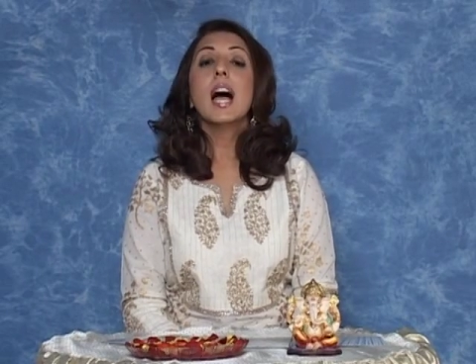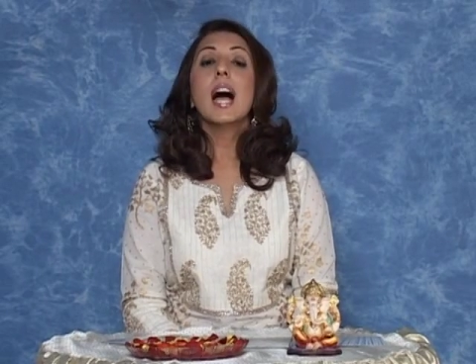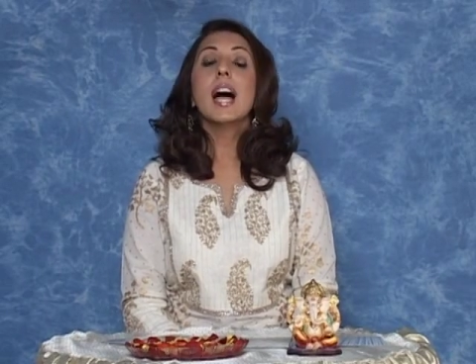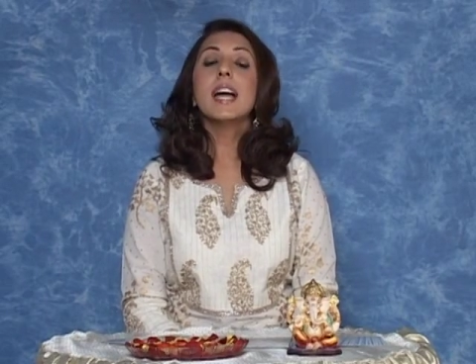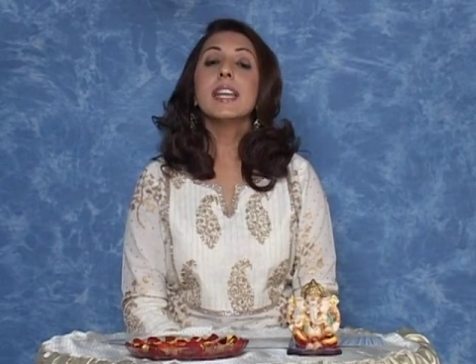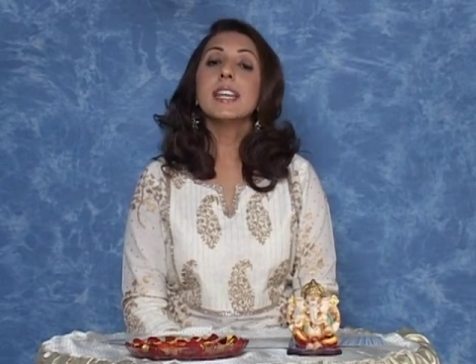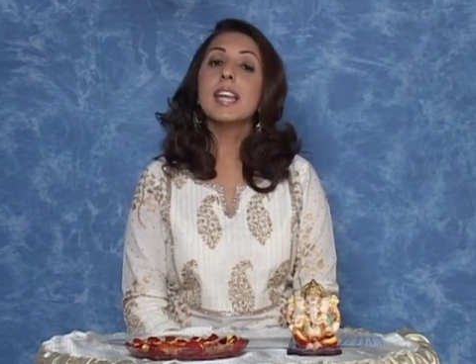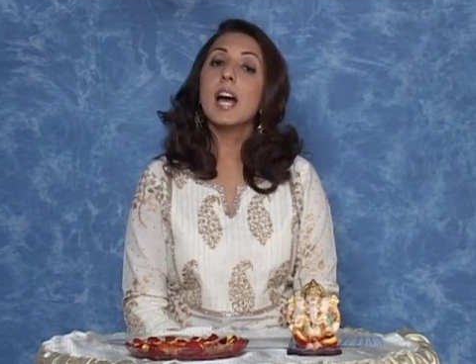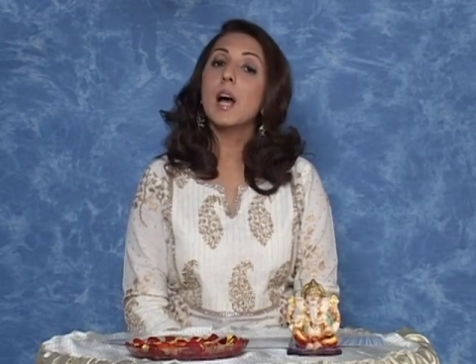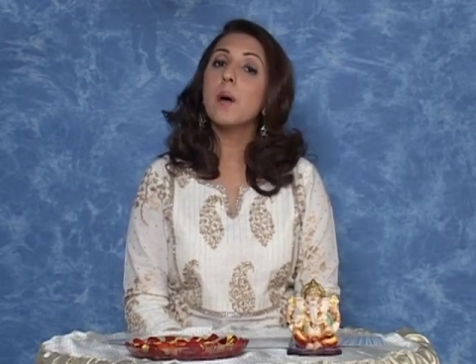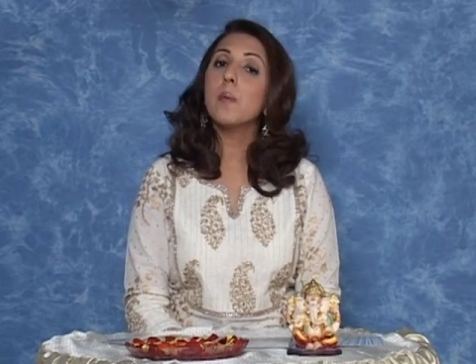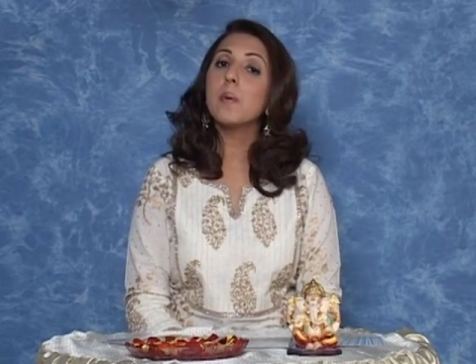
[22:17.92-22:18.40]

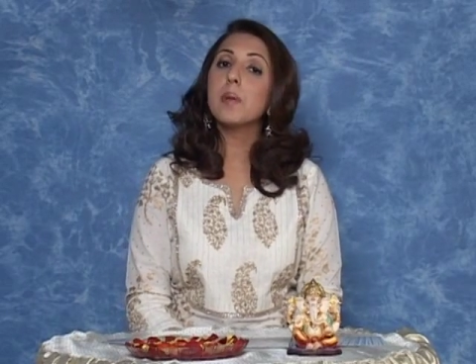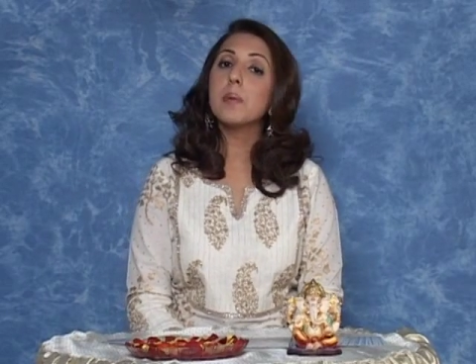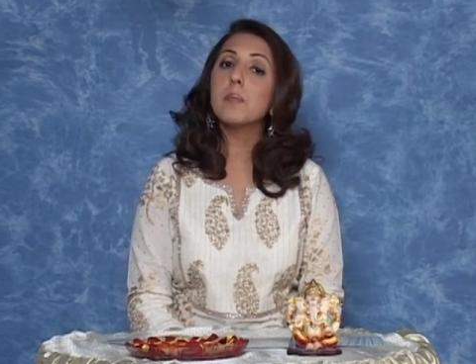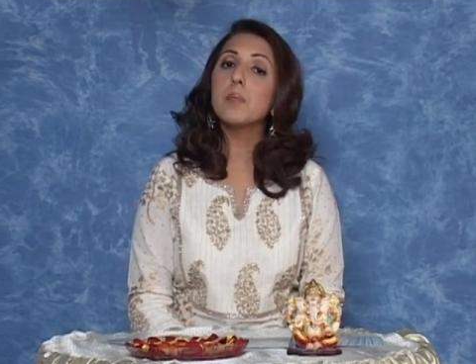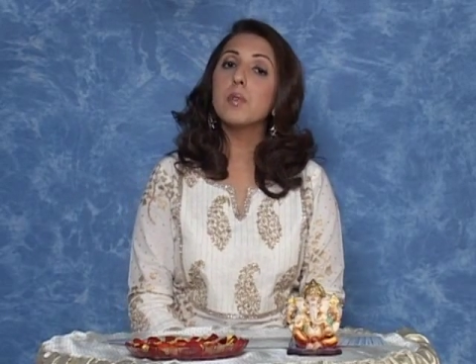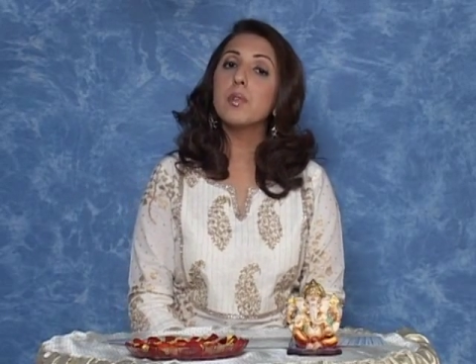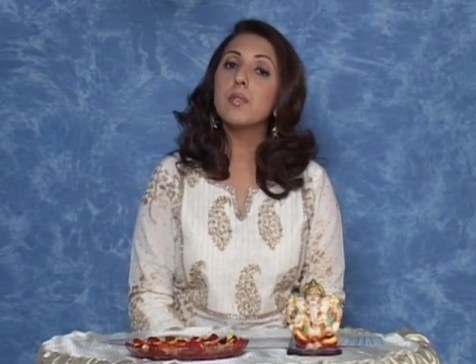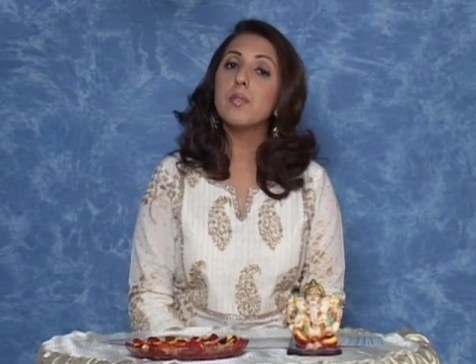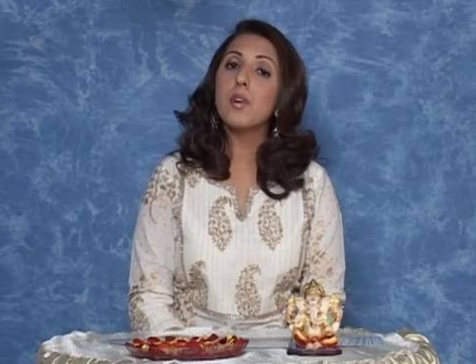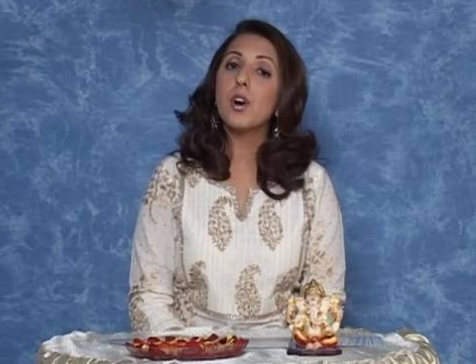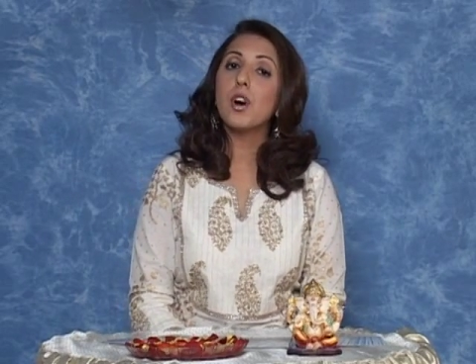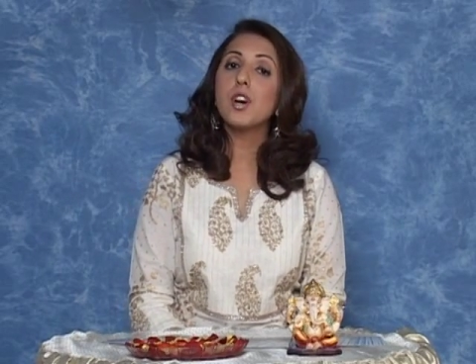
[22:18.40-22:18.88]
And now we
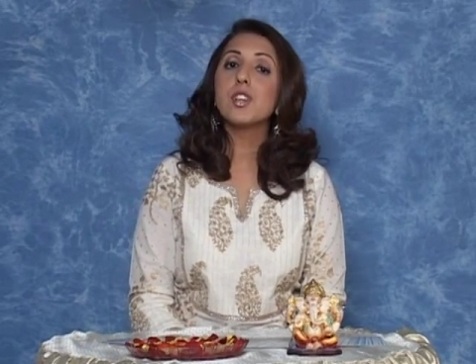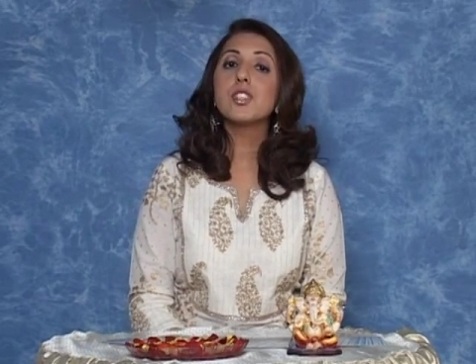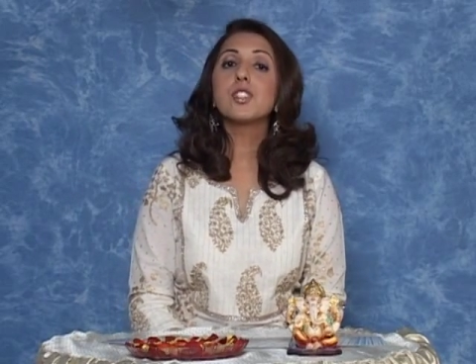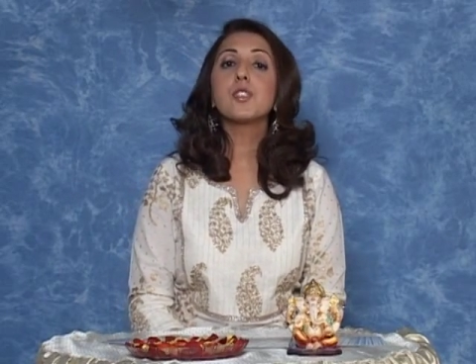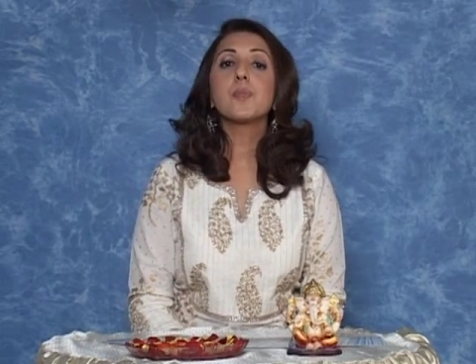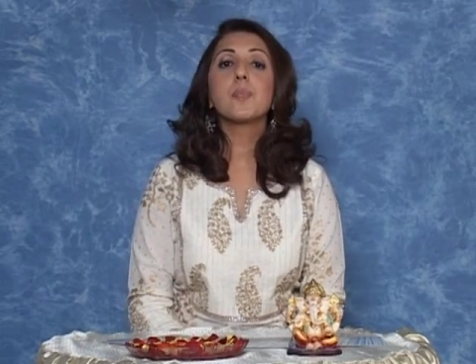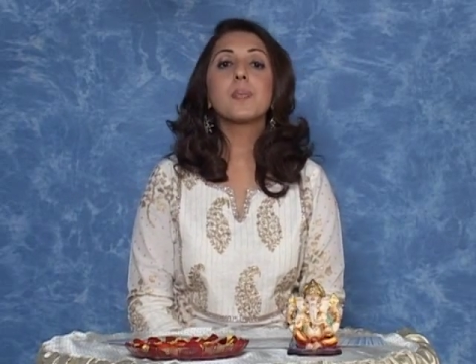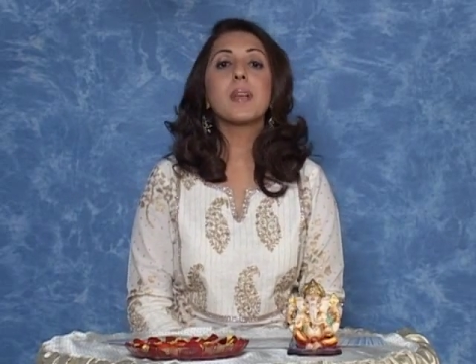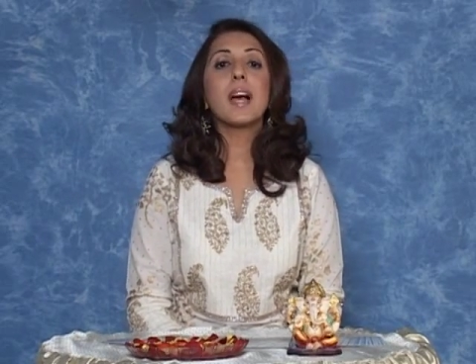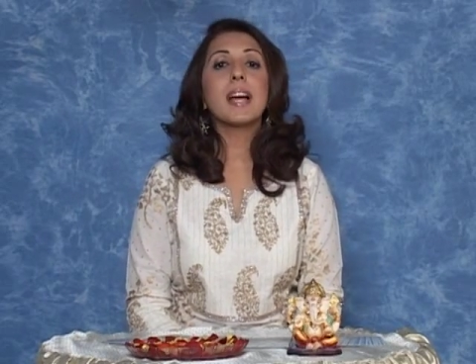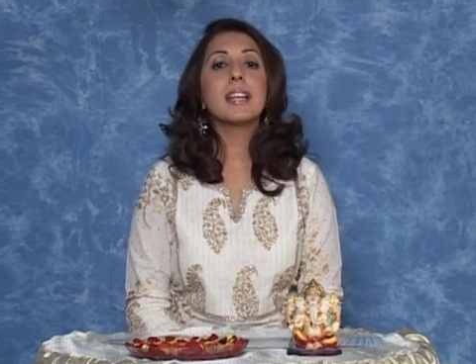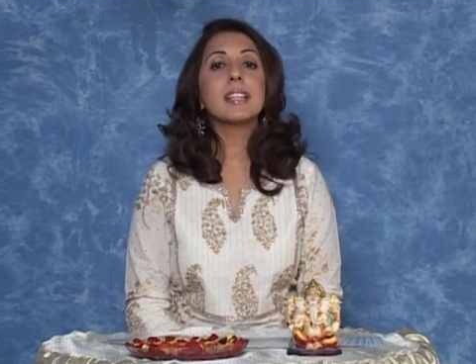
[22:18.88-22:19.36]
move on
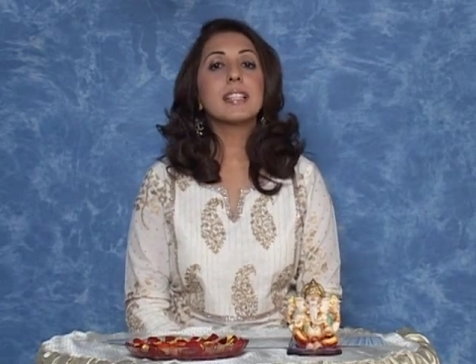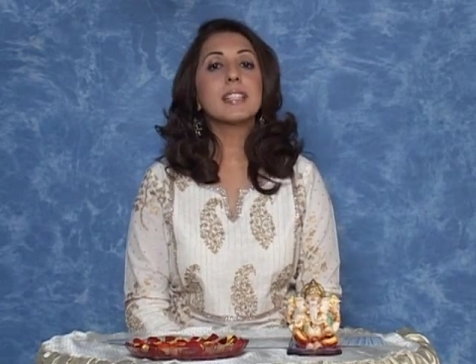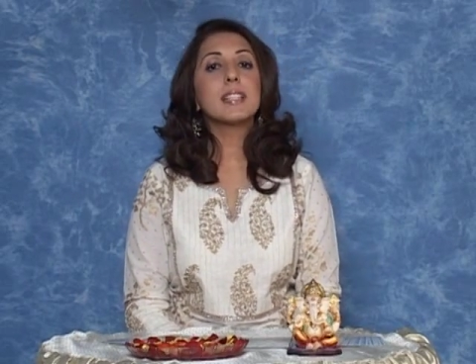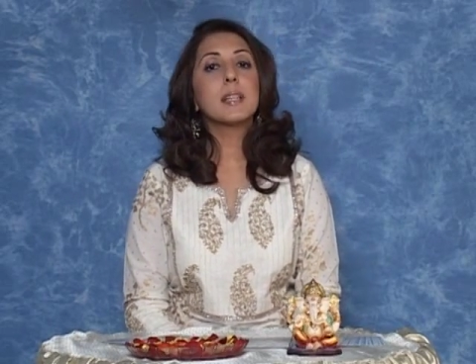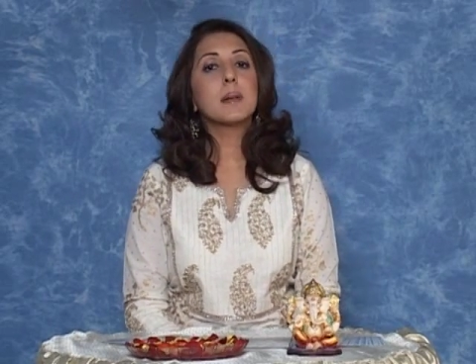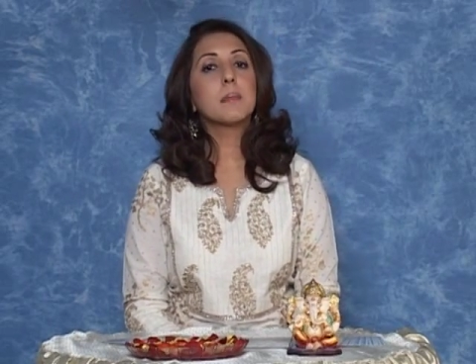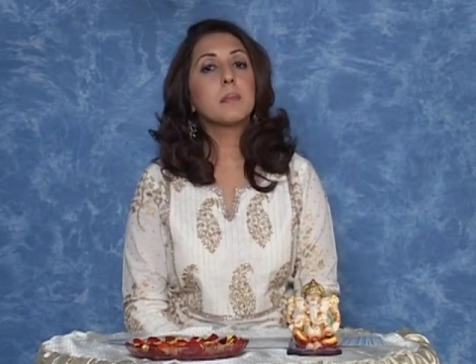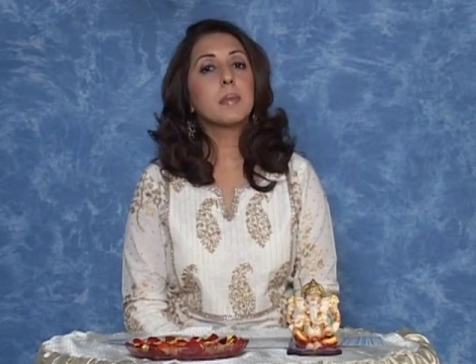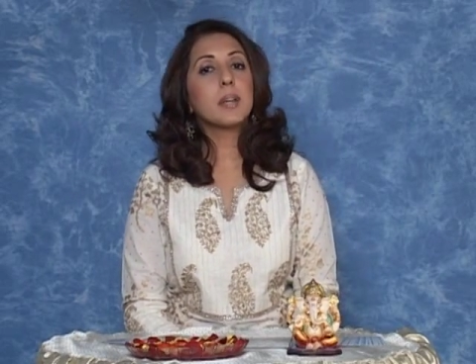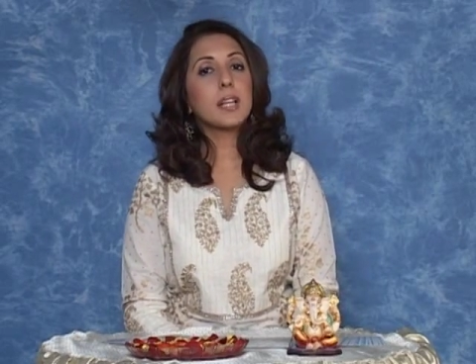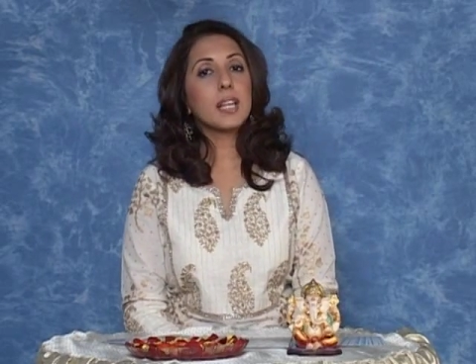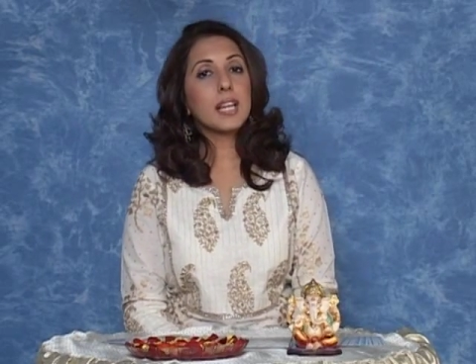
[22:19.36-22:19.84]
to planet
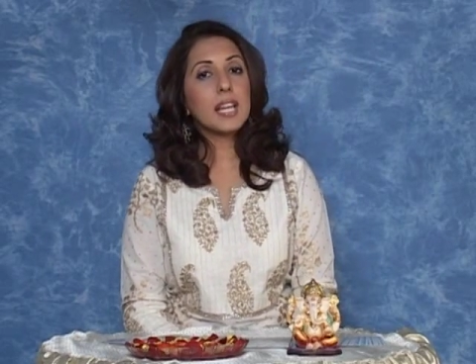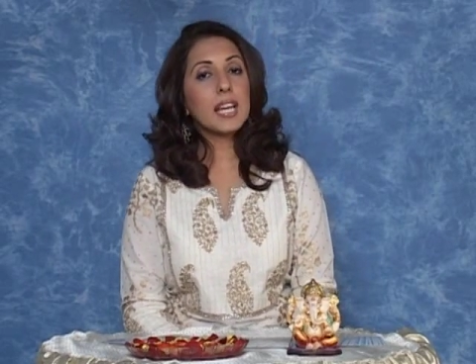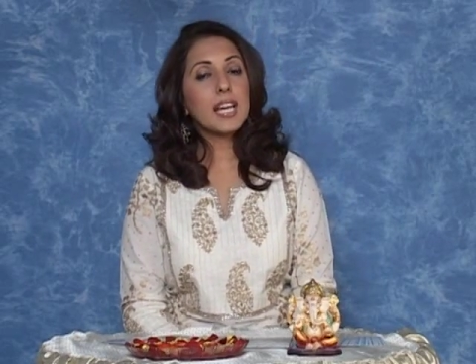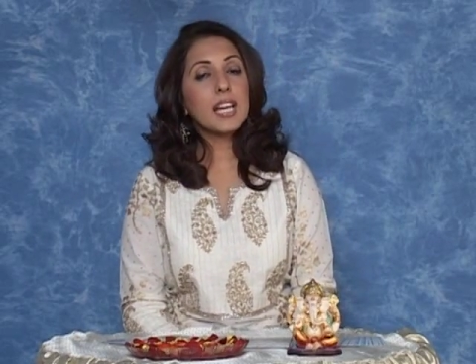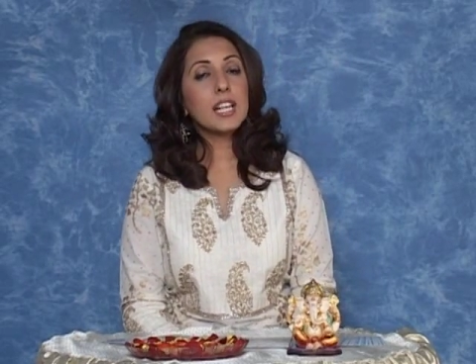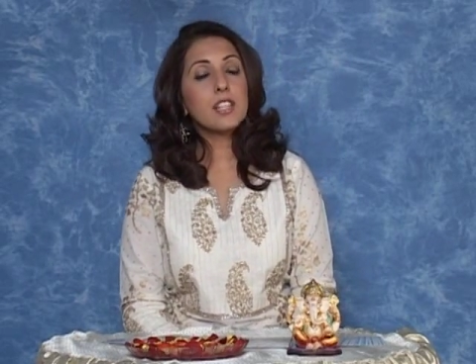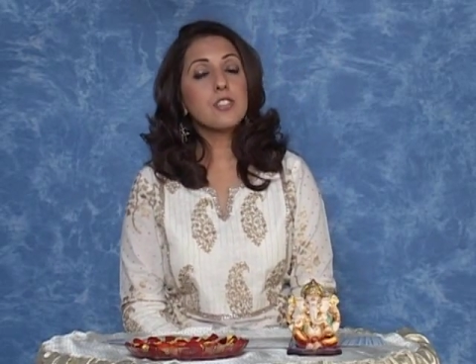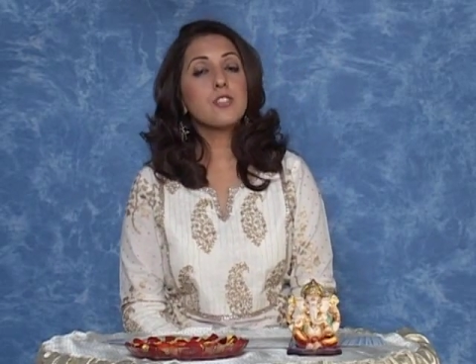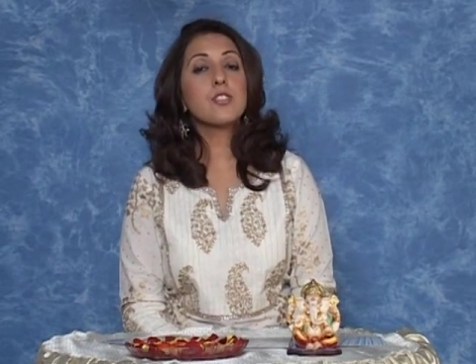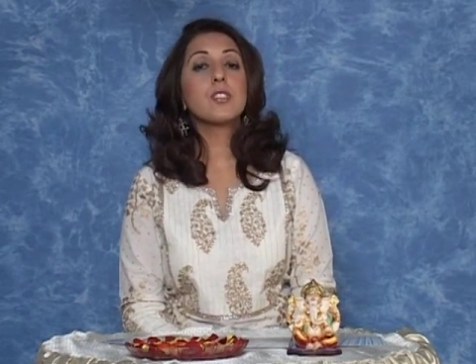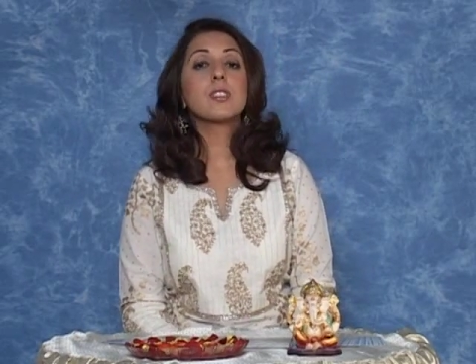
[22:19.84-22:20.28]
number 8,